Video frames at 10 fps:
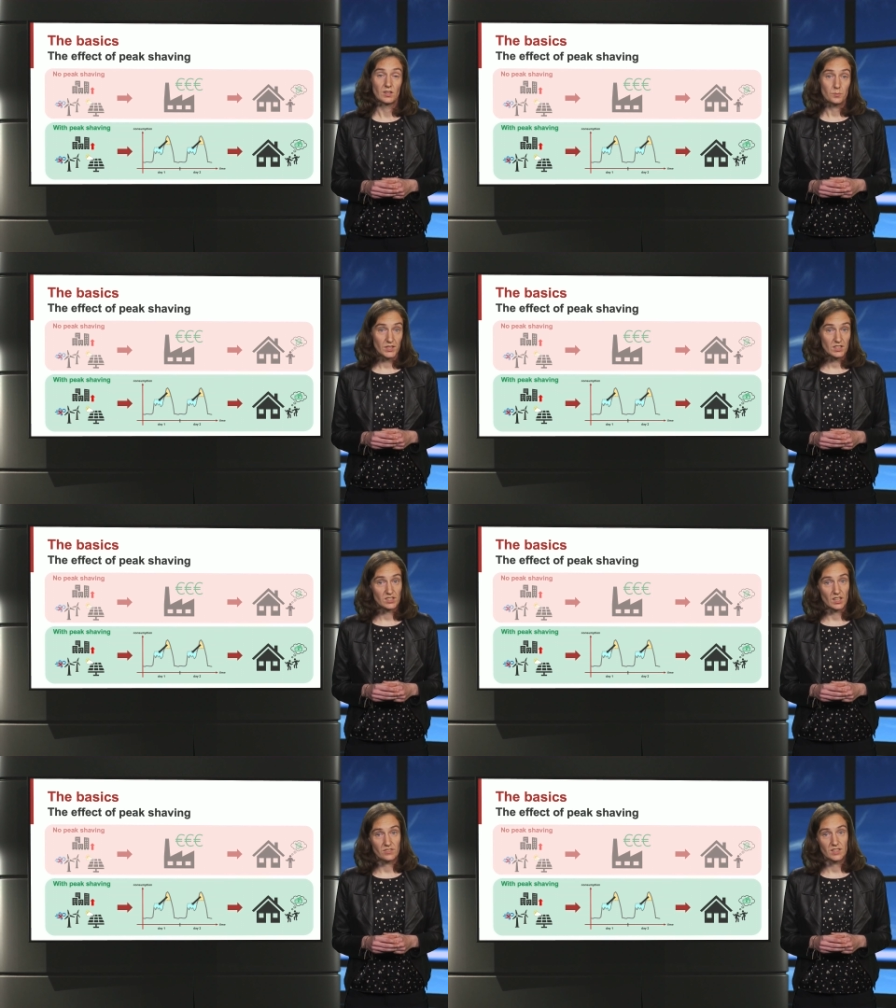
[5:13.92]
Peak
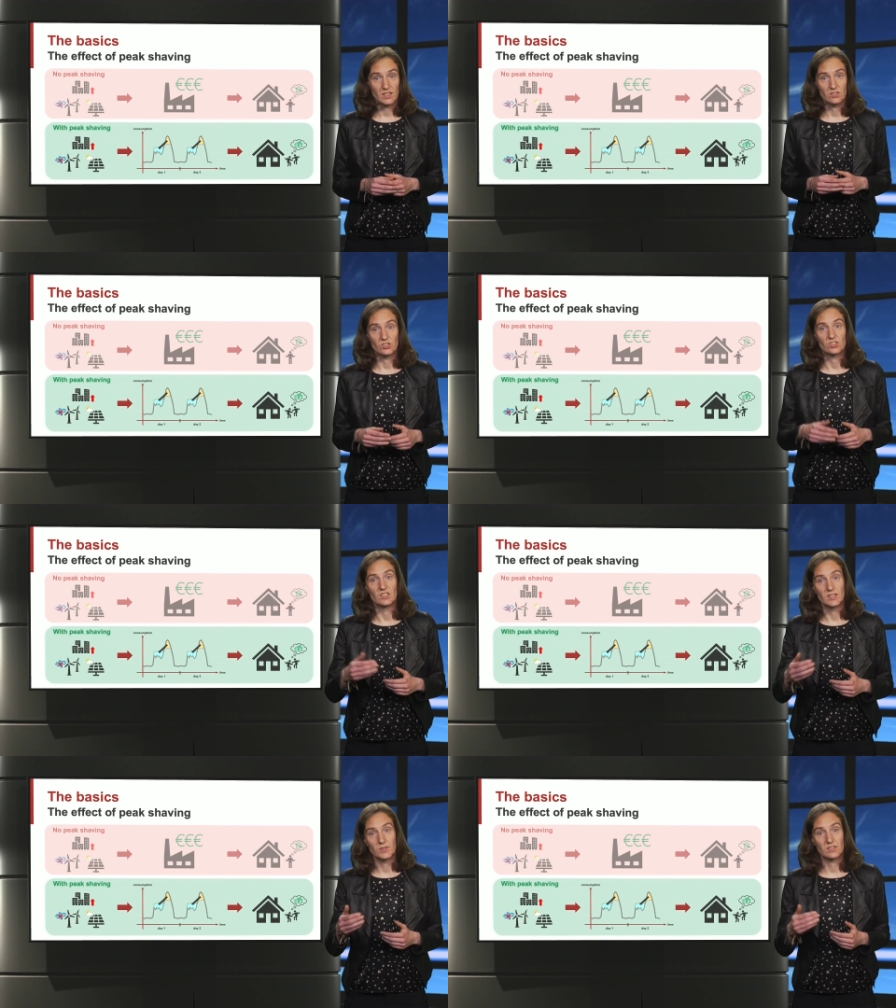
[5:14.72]
shaving can thus
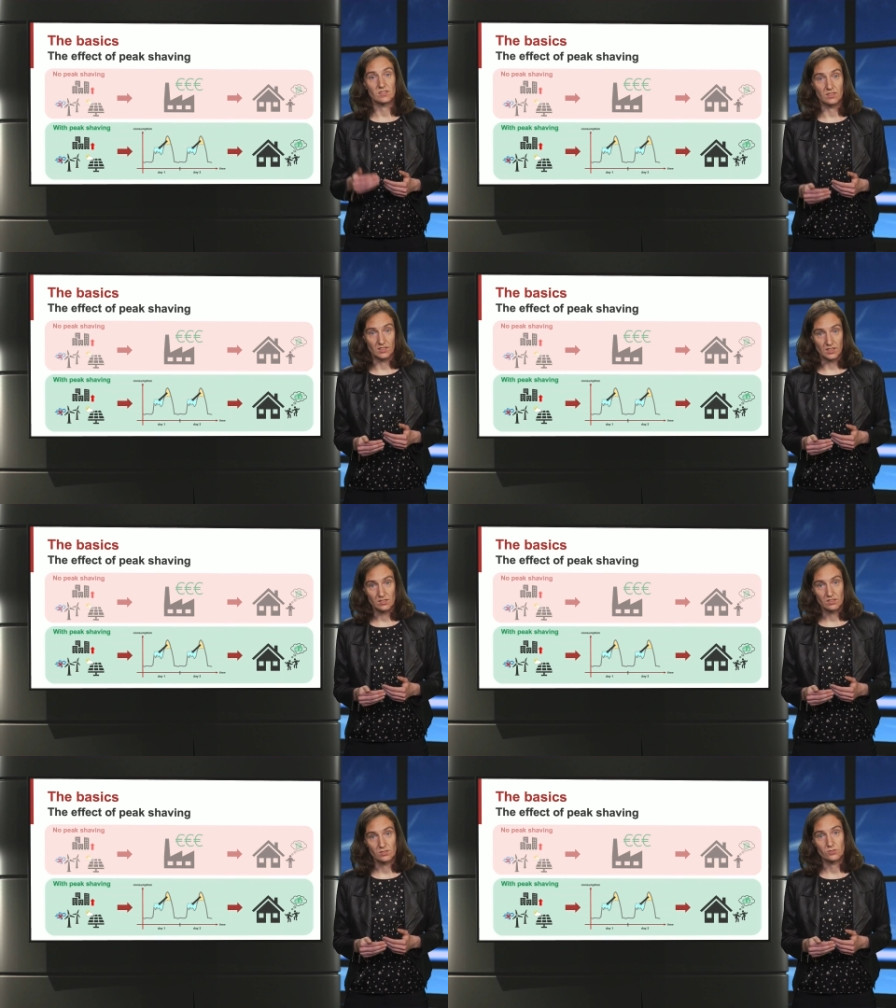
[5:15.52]
limit the
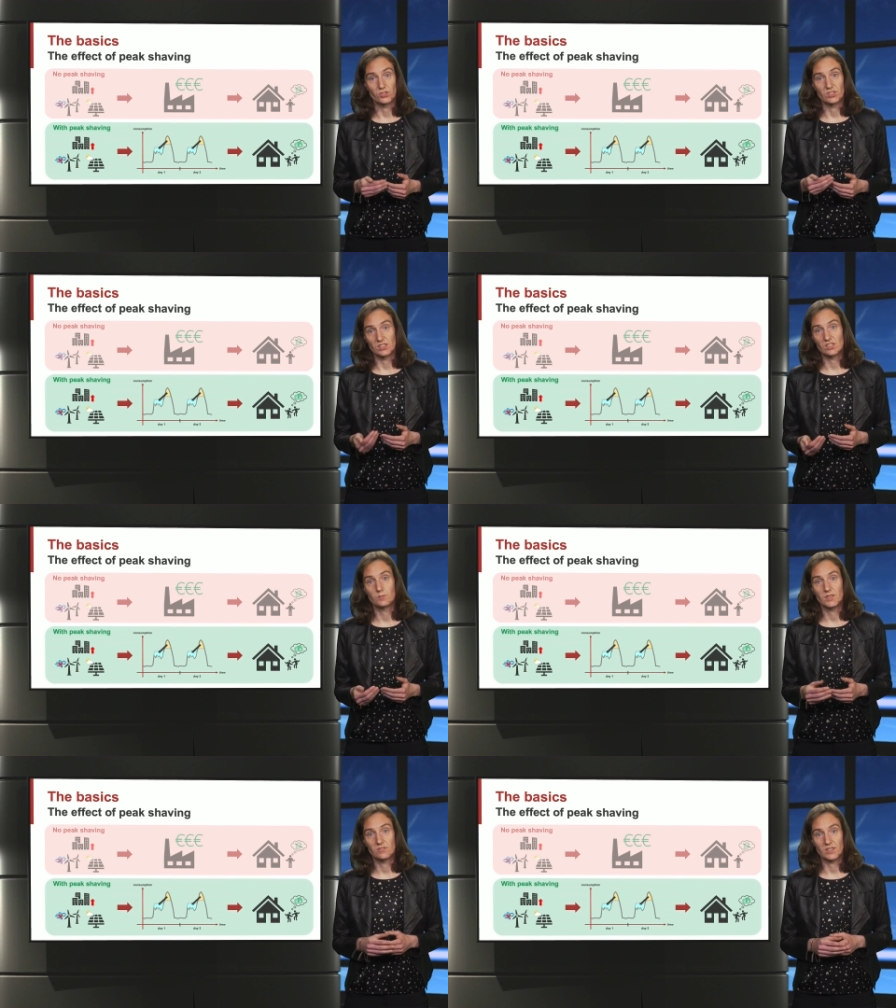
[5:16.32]
need for
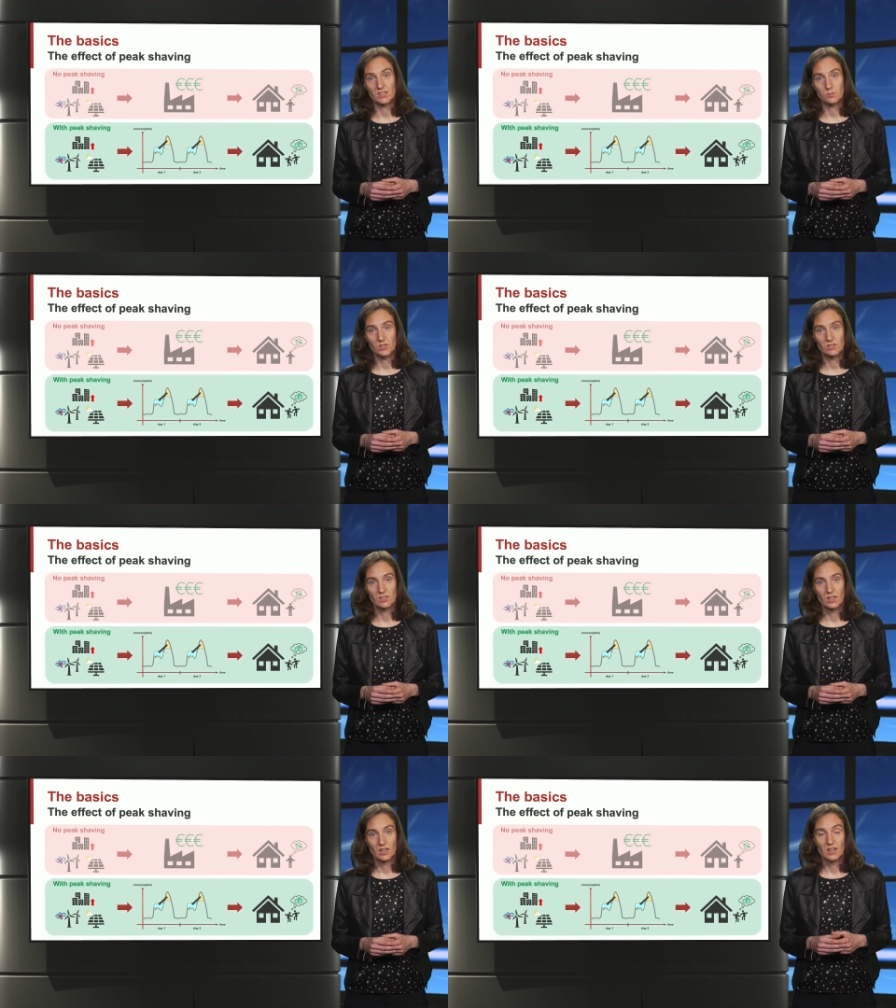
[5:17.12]
system
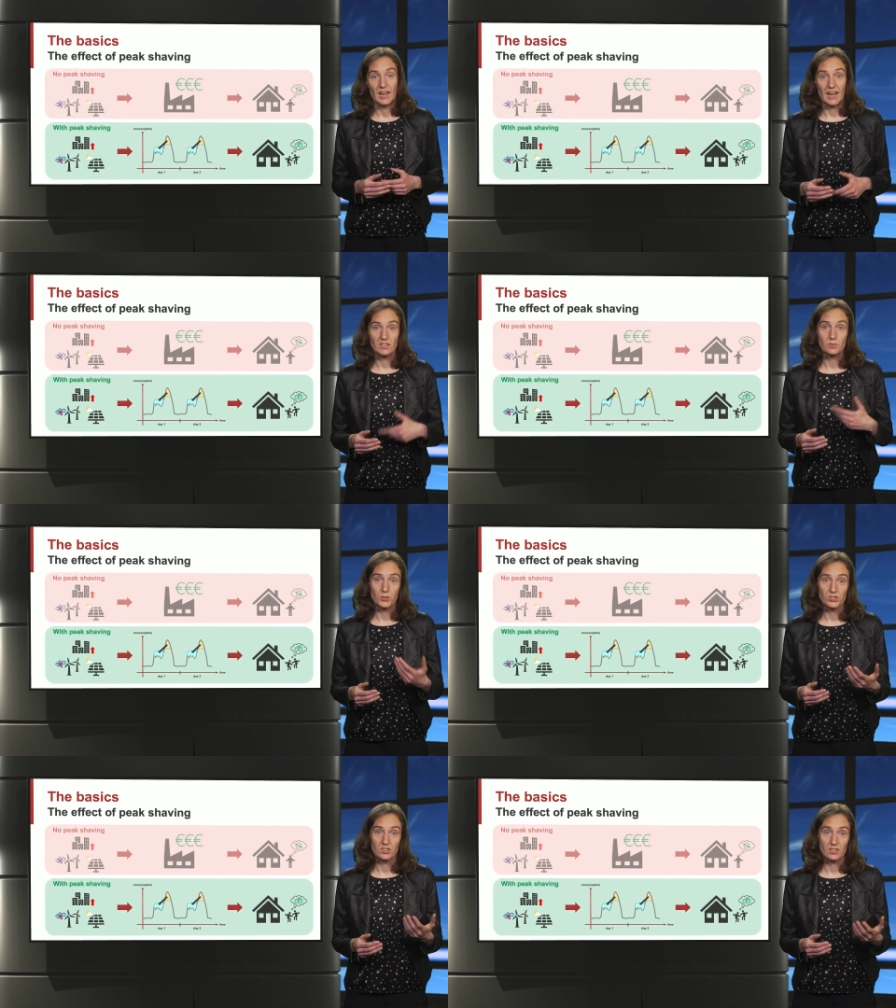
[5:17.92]
investments and
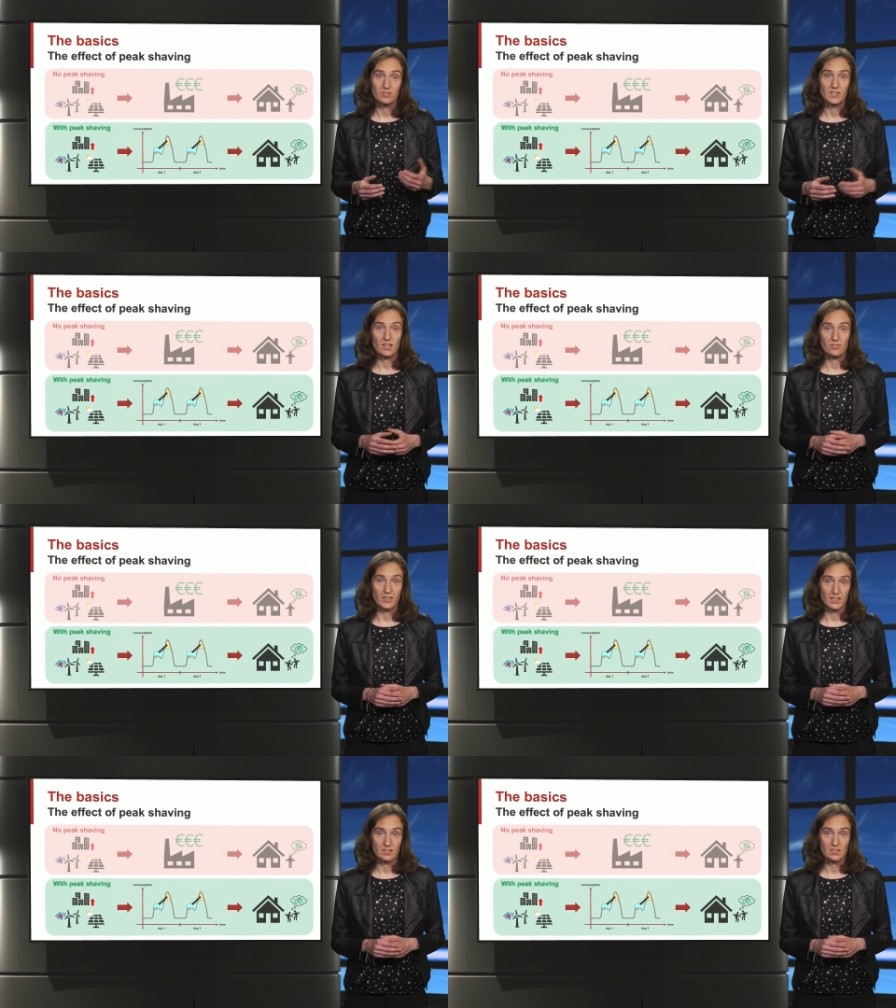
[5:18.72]
positively
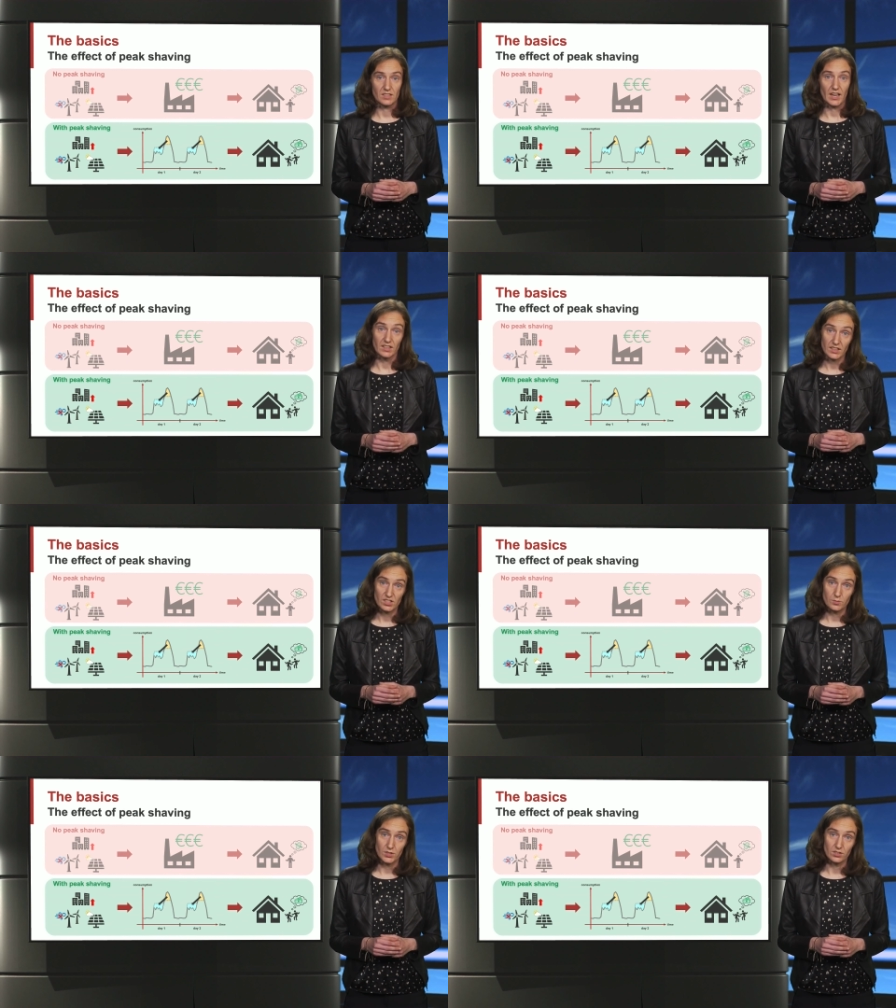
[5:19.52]
affects the
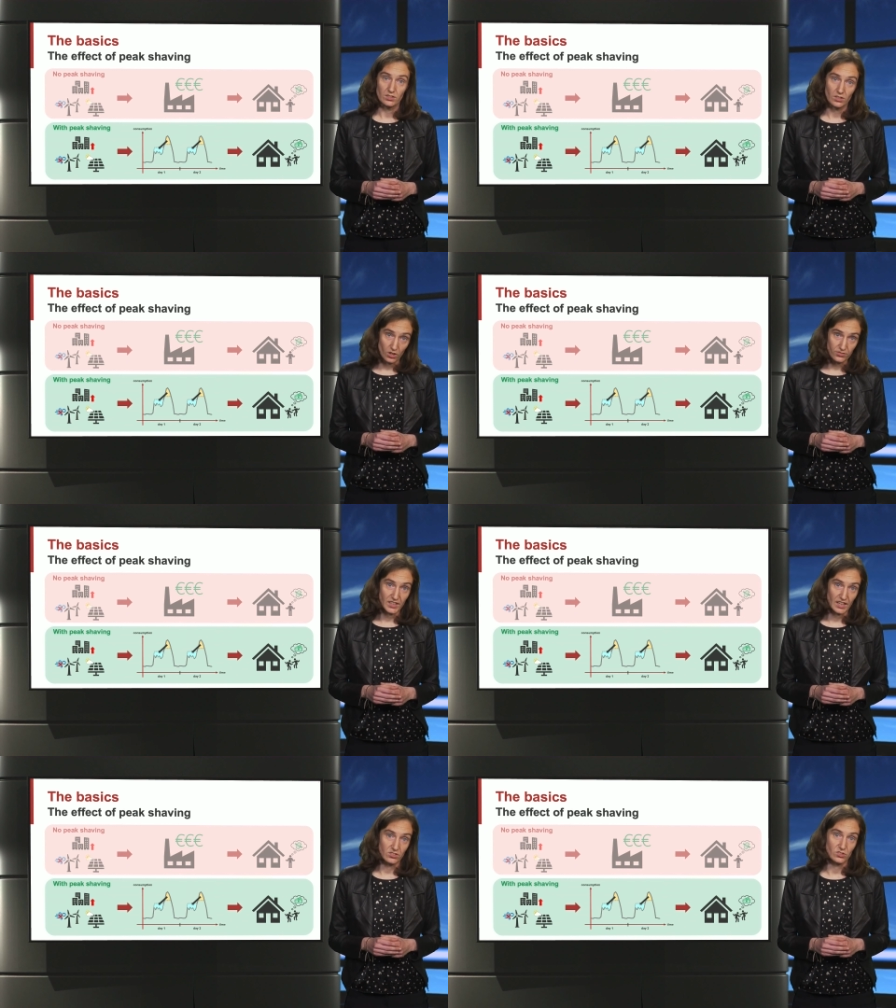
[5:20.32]
energy bill of
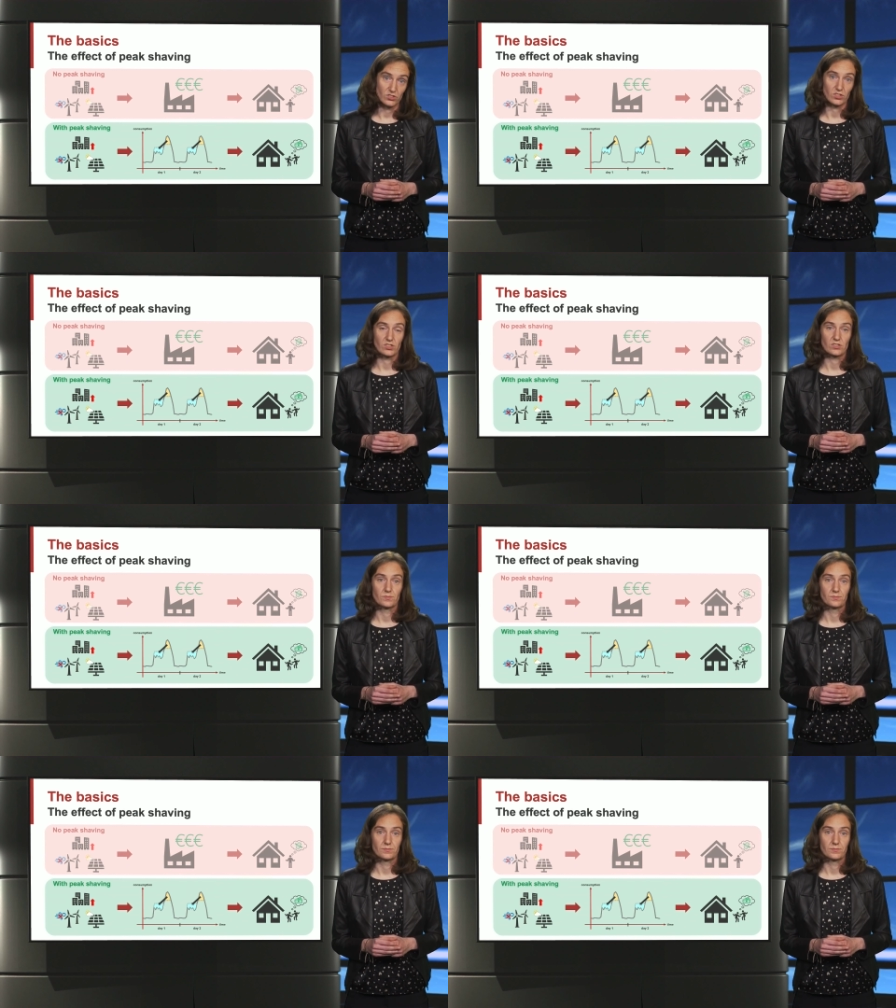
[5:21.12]
the end users.